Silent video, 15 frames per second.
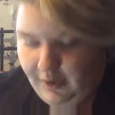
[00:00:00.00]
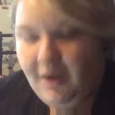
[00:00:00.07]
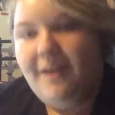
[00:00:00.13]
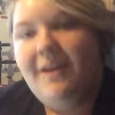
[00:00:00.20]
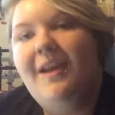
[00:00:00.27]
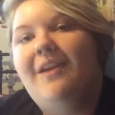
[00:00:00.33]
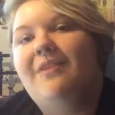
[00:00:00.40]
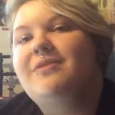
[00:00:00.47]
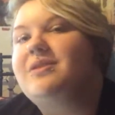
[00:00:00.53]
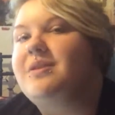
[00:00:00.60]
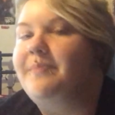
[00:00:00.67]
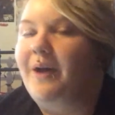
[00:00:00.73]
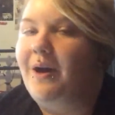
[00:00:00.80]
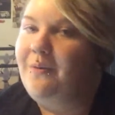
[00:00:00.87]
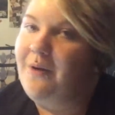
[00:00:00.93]
And here is the
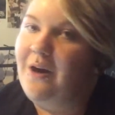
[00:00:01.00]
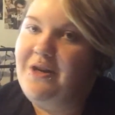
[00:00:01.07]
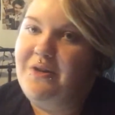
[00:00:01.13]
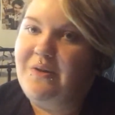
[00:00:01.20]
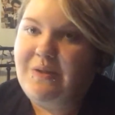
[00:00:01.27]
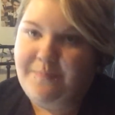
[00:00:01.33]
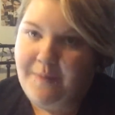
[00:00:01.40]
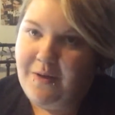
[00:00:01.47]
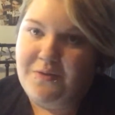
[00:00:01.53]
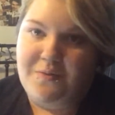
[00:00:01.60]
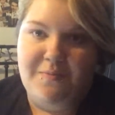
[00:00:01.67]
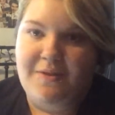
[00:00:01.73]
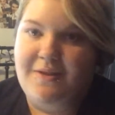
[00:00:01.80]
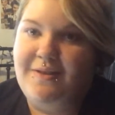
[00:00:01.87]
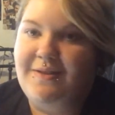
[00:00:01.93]
part where I do spout
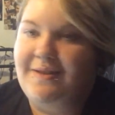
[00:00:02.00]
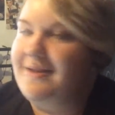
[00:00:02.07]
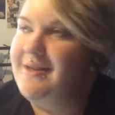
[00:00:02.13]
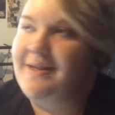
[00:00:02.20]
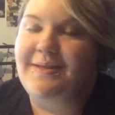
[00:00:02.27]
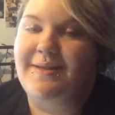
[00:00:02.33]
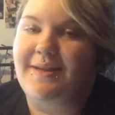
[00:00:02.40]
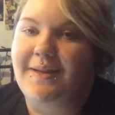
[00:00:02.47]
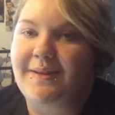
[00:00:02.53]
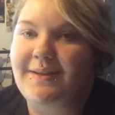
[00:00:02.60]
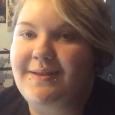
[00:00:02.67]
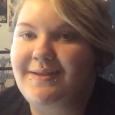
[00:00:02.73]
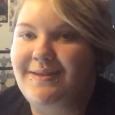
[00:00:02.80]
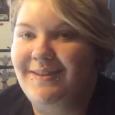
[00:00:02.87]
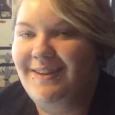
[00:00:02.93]
some
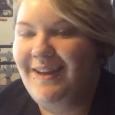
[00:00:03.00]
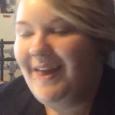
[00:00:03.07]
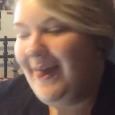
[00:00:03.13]
statistics.